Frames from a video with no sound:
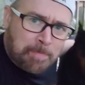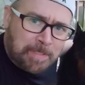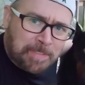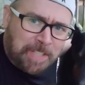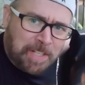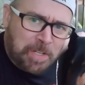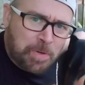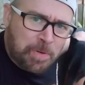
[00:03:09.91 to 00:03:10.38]

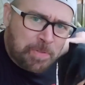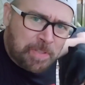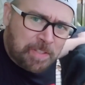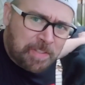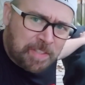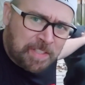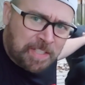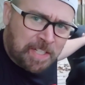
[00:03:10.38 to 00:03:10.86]
Because I know
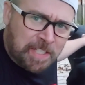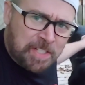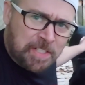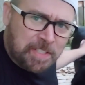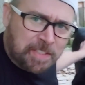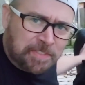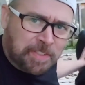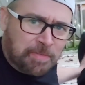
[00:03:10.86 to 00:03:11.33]
the
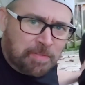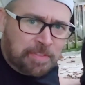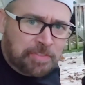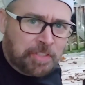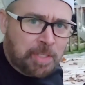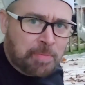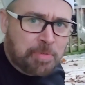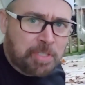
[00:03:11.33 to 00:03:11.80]
touchiness of the
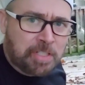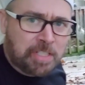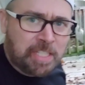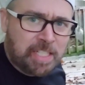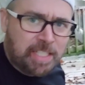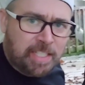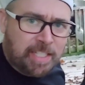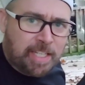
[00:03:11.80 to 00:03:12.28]
subject
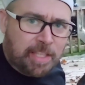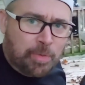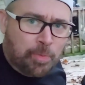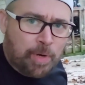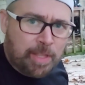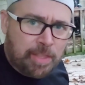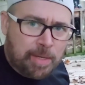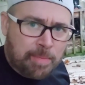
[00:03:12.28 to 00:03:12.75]
in
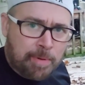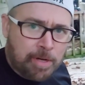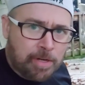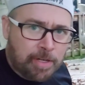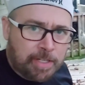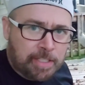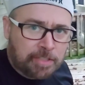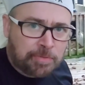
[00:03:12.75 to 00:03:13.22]
the way that
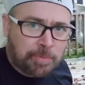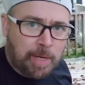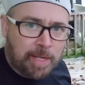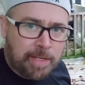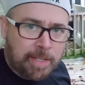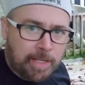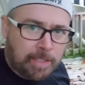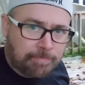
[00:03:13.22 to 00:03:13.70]
America is
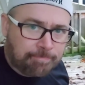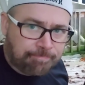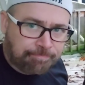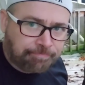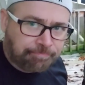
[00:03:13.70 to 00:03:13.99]
right now.